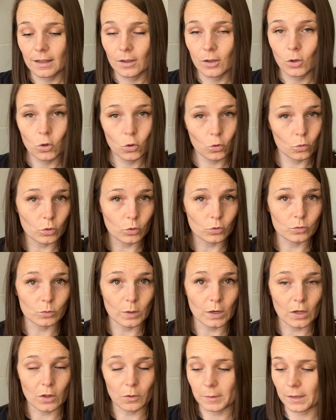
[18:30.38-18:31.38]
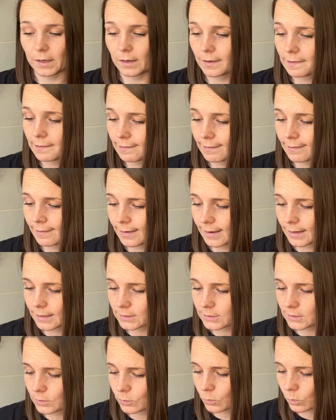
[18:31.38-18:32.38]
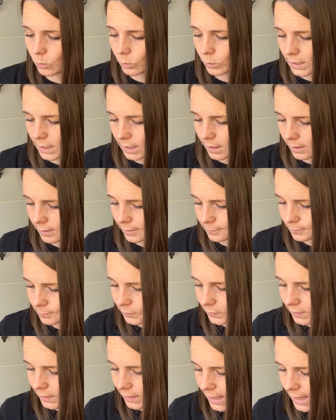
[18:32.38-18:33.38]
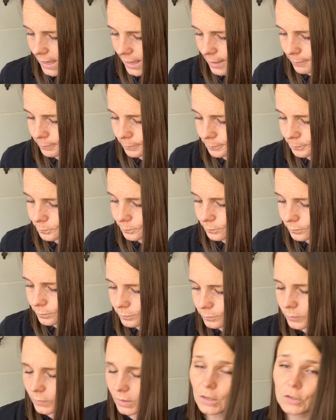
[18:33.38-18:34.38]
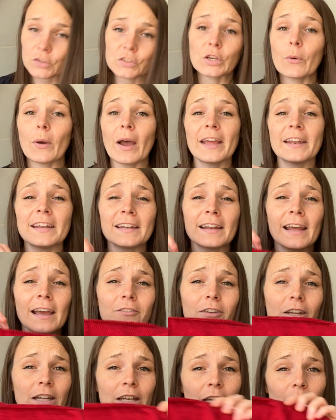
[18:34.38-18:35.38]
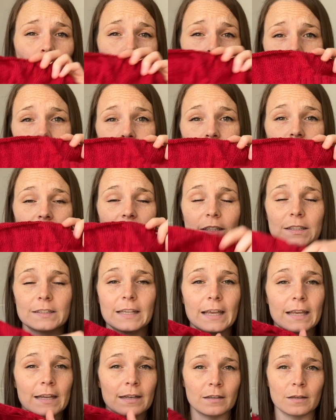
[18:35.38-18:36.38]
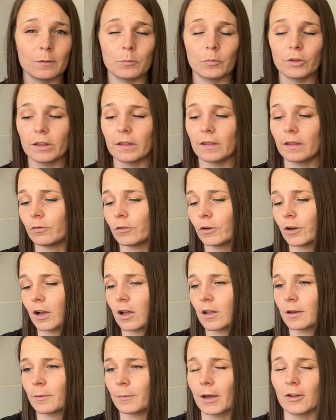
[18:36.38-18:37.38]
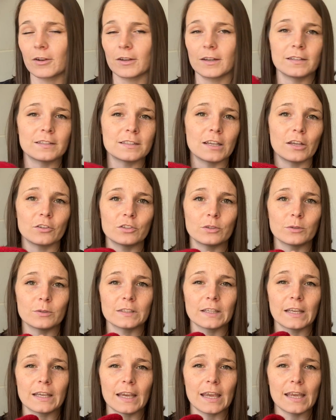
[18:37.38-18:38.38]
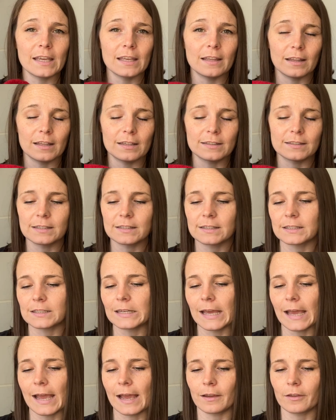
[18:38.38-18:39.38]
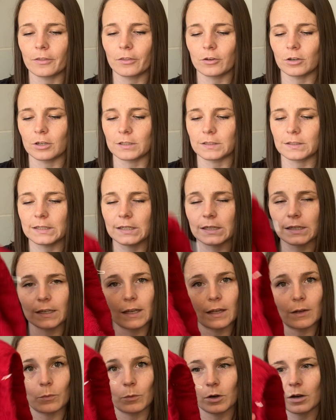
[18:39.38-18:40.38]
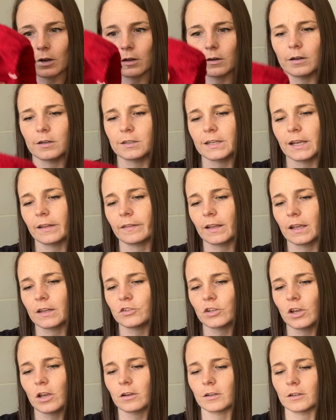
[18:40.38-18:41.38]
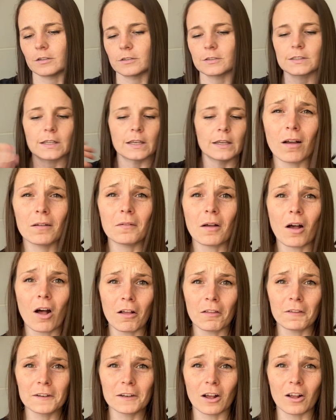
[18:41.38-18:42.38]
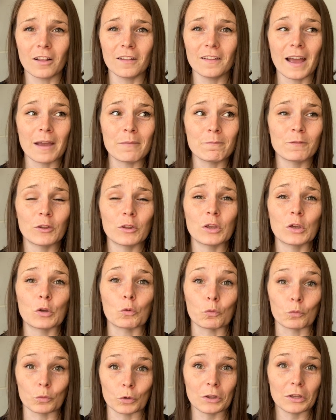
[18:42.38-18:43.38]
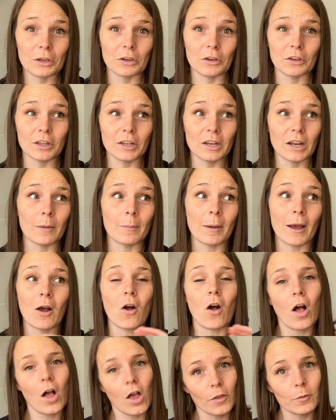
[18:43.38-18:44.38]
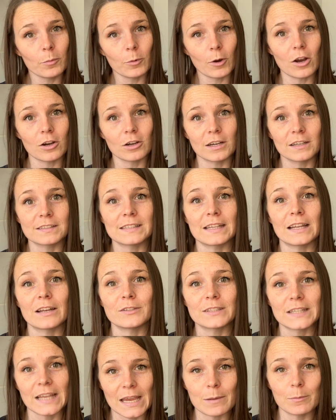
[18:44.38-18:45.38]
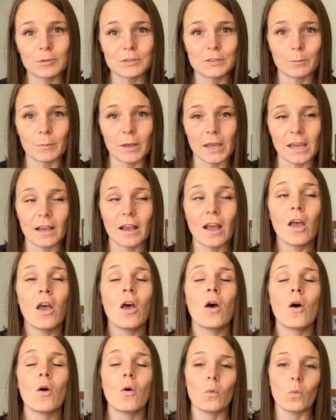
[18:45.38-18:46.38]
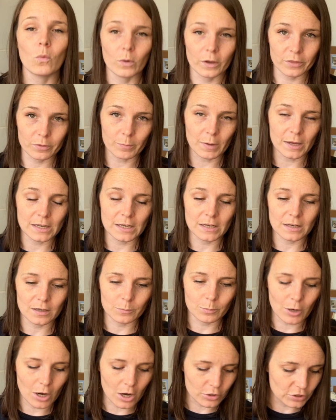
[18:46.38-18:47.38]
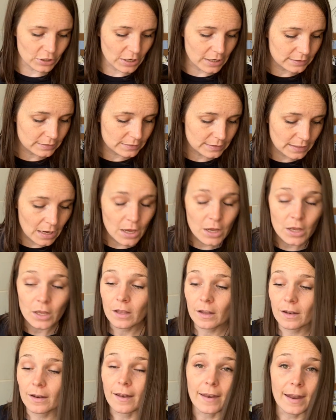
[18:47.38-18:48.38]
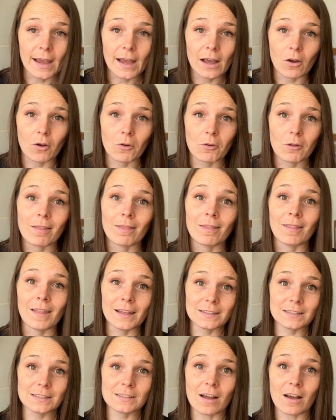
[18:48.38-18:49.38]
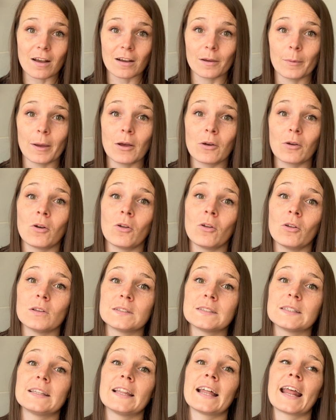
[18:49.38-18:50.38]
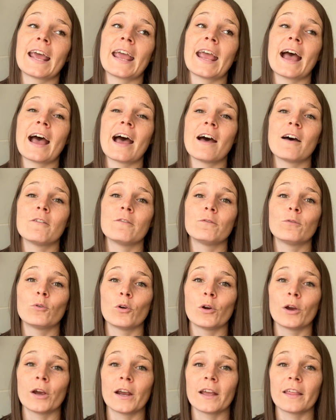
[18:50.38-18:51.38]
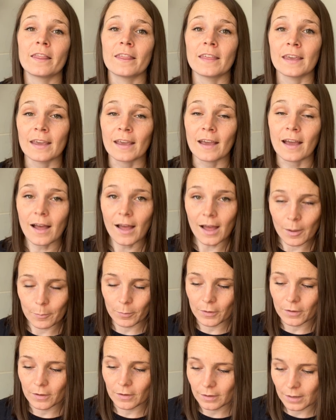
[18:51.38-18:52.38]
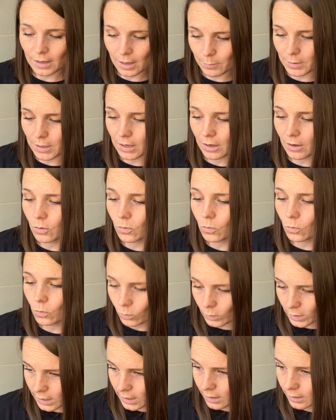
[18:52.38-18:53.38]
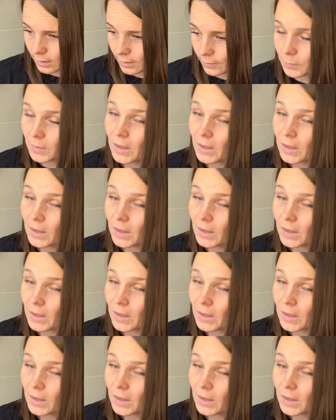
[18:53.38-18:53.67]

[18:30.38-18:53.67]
Who knows where I'll be next week. Okay, so I didn't have any goals for this. I had completely forgotten about it until she was like, hey, let's listen to Agatha Christie and work on our tan line joggers. All in all, I'm feeling really good about all the progress that I was able to make with my knitted projects. Now, let's talk about goals that I have for the upcoming week.